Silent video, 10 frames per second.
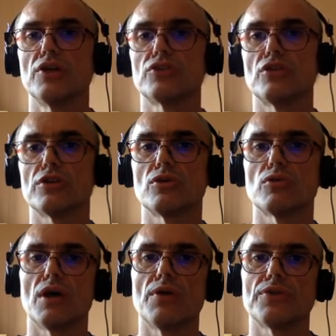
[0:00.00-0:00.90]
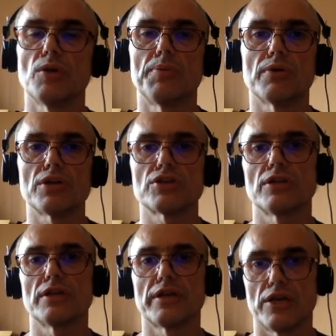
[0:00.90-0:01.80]
turn around the
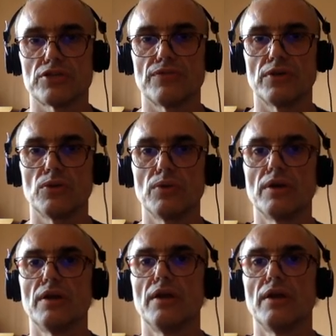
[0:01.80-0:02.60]
operational cash flow.